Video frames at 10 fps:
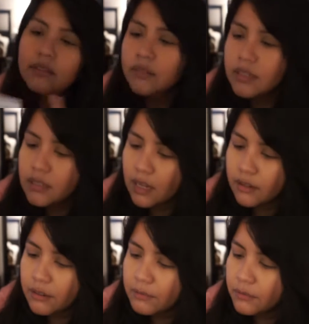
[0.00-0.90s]
What is that
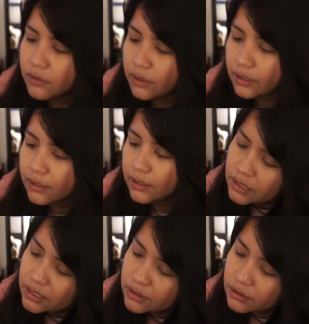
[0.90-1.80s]
cream for?
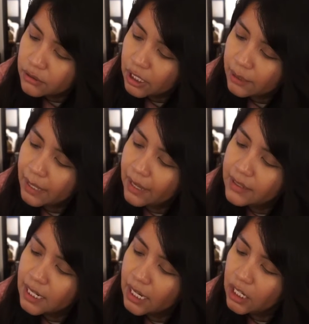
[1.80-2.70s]
It's just a cream.
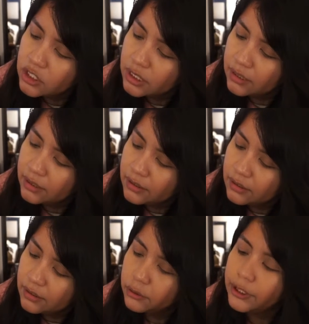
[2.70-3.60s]
Anti-aging
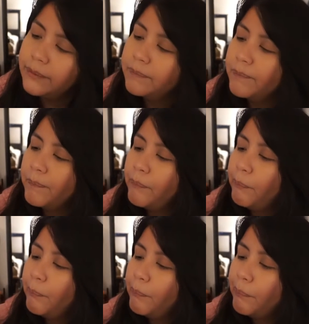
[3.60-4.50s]
cream.
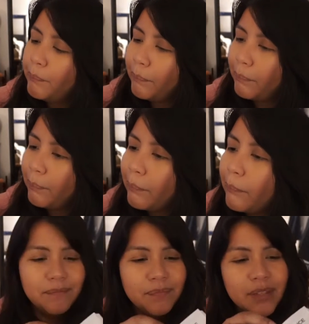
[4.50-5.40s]

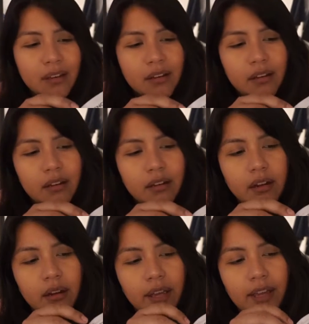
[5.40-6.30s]
Oh
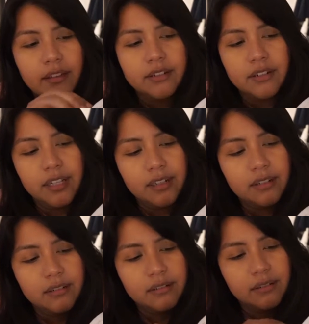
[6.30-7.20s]
yeah, these are like,
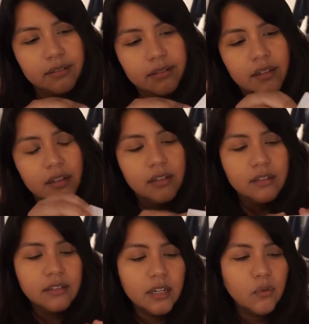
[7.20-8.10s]

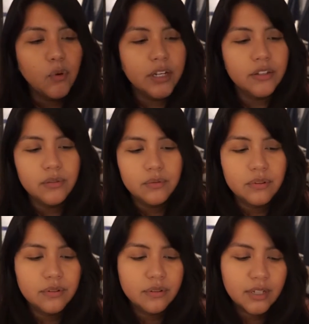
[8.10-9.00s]
just like one
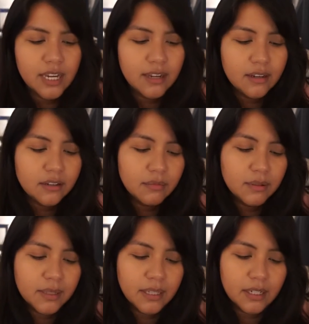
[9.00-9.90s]
use, I guess, or
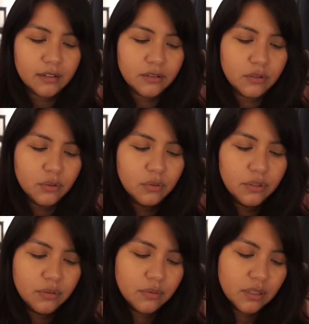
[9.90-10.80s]
maybe like two
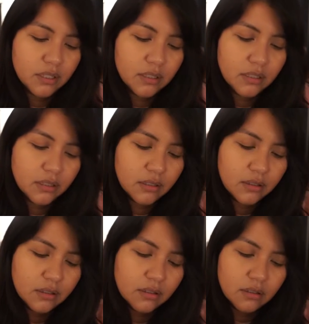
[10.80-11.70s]

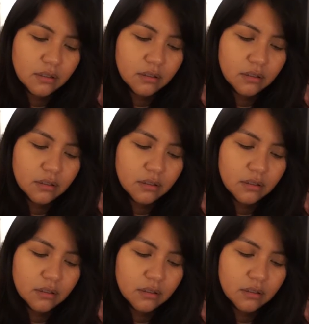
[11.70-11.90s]
uses